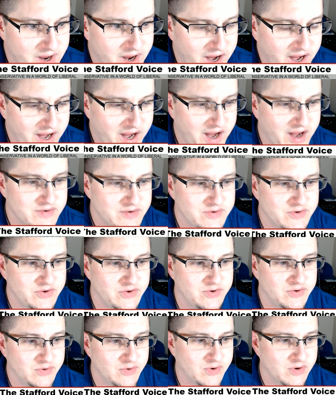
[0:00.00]
And
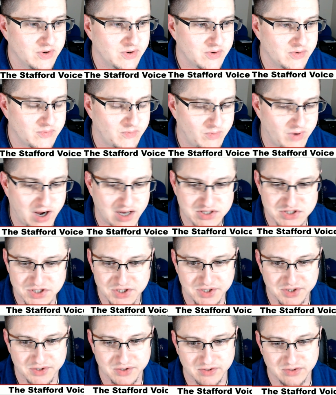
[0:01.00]
you're
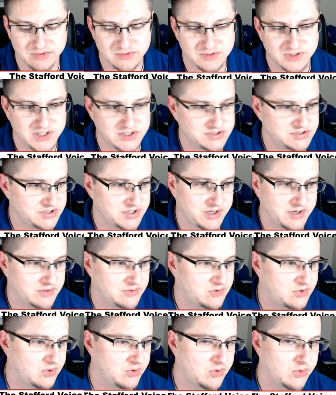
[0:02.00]
watching or
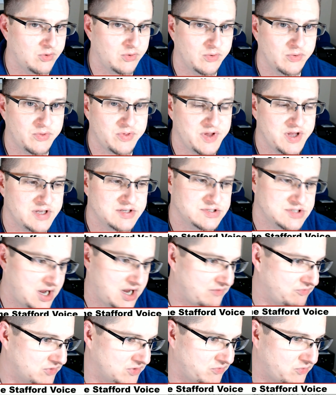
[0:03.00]
listening to the
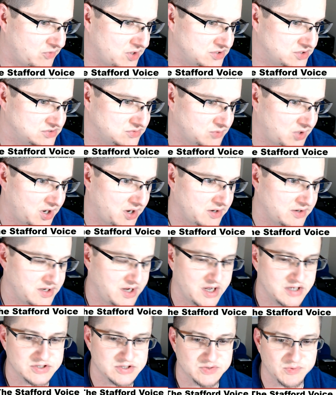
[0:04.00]
Stafford Voice, where,
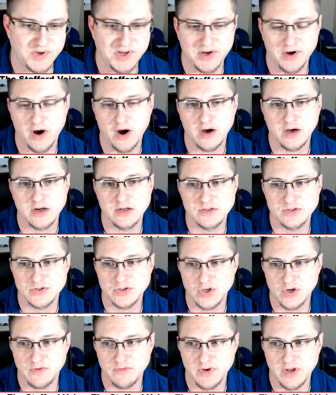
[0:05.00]
yes, we are
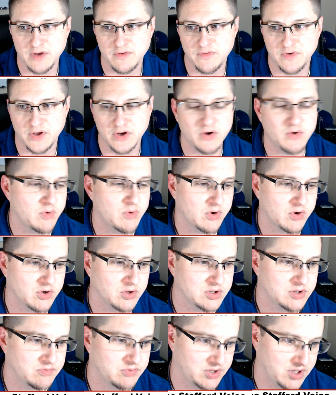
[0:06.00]
conservative in a
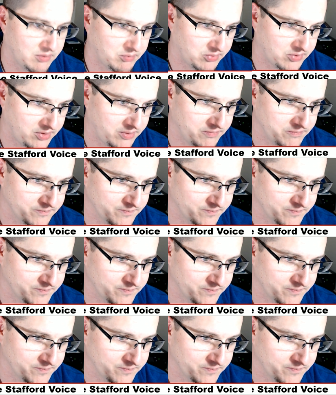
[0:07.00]
world of liberal.